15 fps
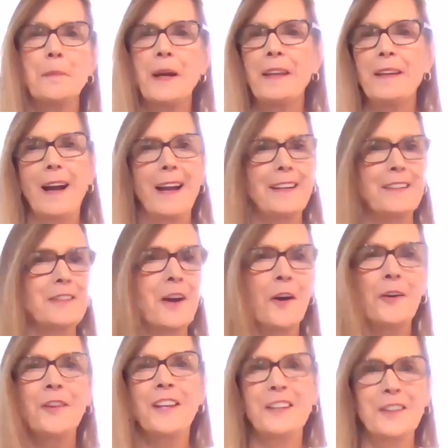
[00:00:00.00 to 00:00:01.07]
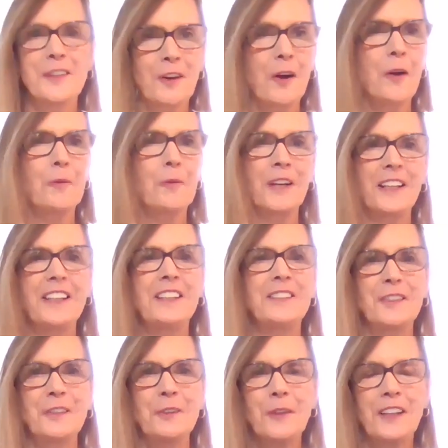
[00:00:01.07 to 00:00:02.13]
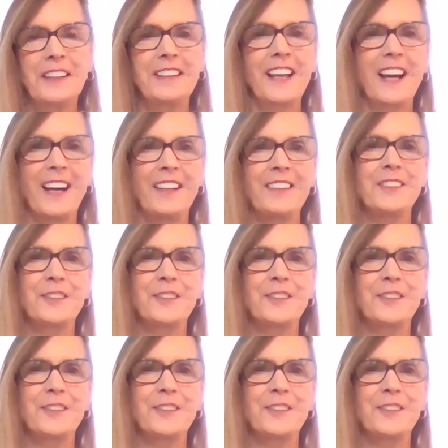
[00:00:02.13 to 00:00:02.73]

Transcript: But I know that you're already doing that,